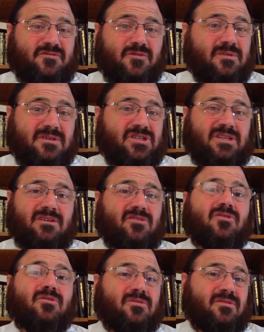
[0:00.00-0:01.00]
foolishly
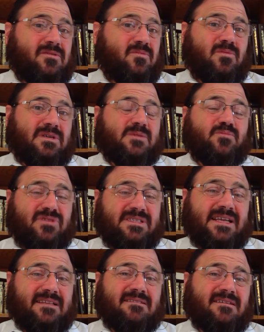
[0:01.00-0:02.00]
or it was
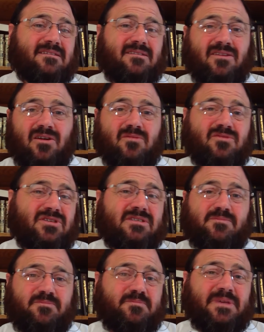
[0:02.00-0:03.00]
presented, just
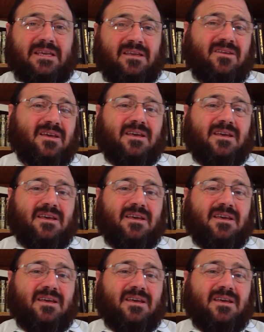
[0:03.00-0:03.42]
being,